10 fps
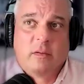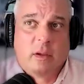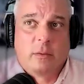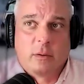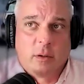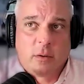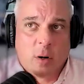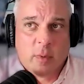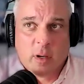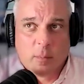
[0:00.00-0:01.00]
is either
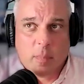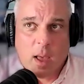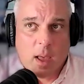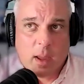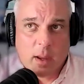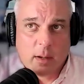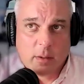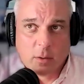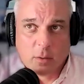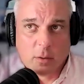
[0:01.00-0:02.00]
determined
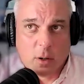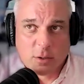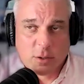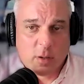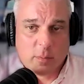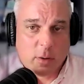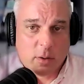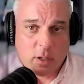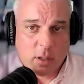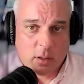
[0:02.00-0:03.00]
by your larger
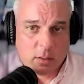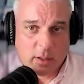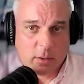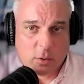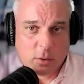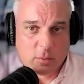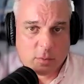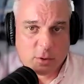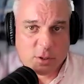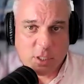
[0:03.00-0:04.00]
community, like your
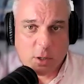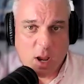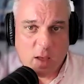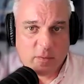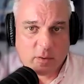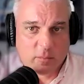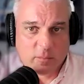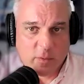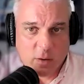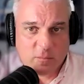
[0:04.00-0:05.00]
geographic,
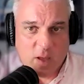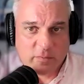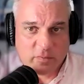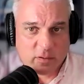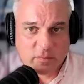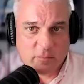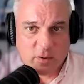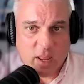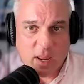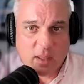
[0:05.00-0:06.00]
5, 6,
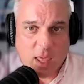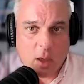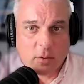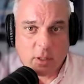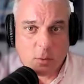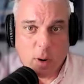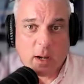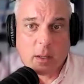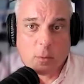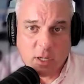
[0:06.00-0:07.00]
7, 8 county
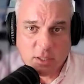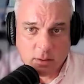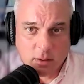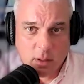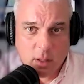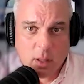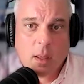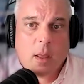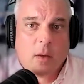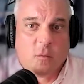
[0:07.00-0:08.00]
rating region
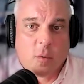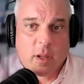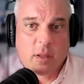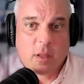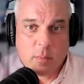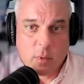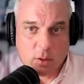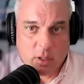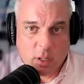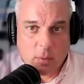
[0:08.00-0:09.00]
for a
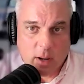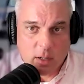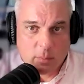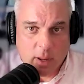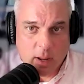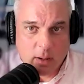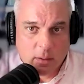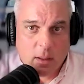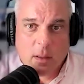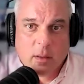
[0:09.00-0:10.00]
community rating
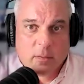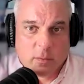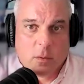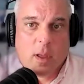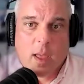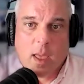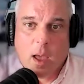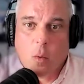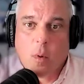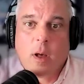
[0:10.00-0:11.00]
plan. So
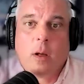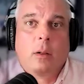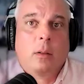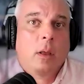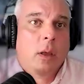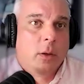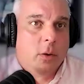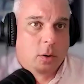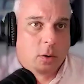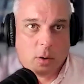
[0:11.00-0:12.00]
how well
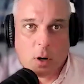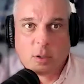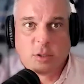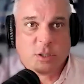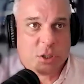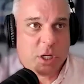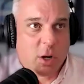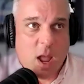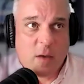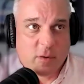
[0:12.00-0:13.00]
your larger
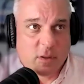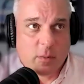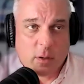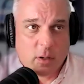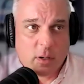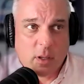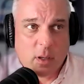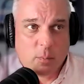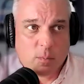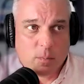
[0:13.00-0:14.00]
geographic
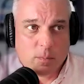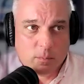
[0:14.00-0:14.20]
community